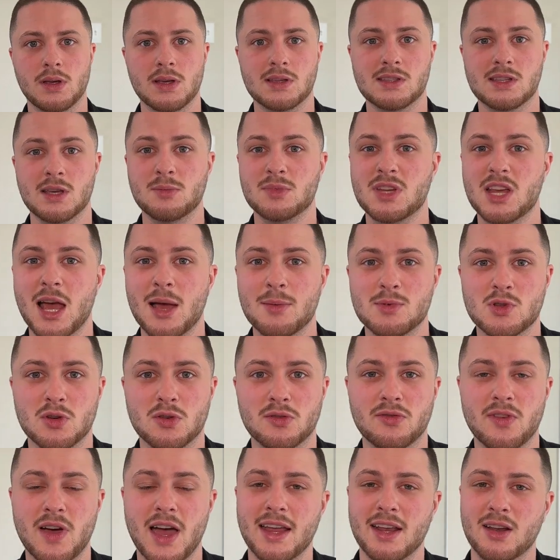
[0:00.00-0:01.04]
Sometimes you'll
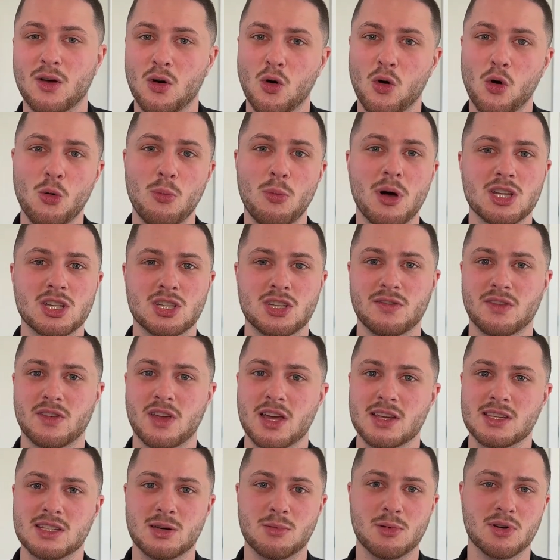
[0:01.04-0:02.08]
find a whole bunch of
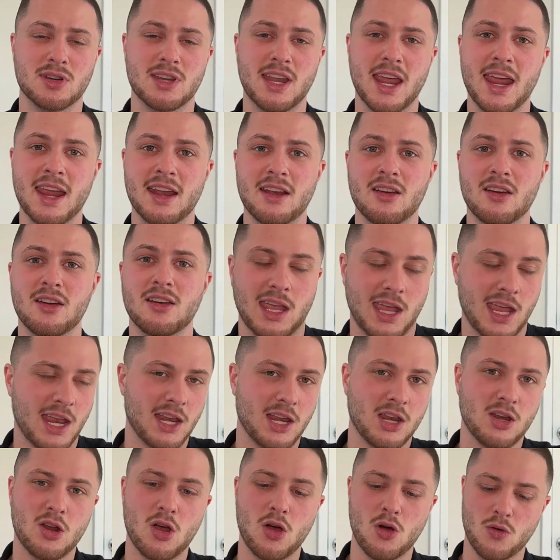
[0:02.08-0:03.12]
customer data, and you
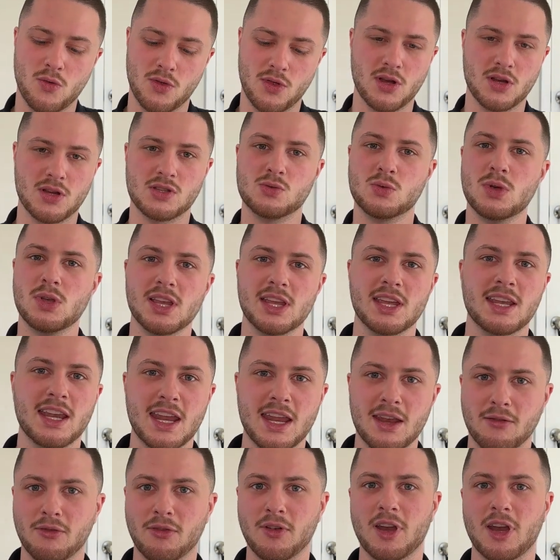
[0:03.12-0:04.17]
know, there's really an
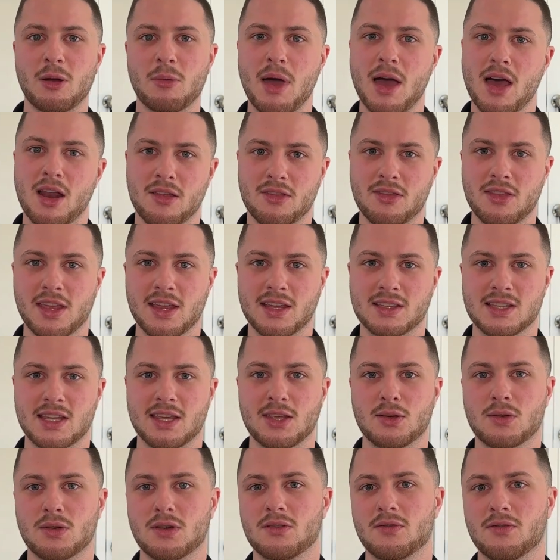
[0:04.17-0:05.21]
infinite amount of things that
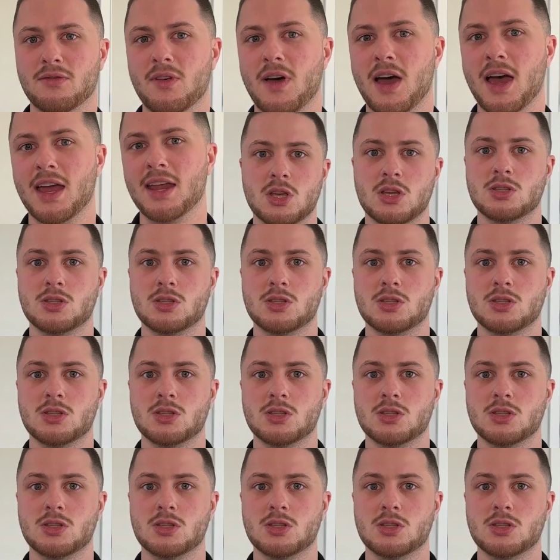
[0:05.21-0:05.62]
you can find.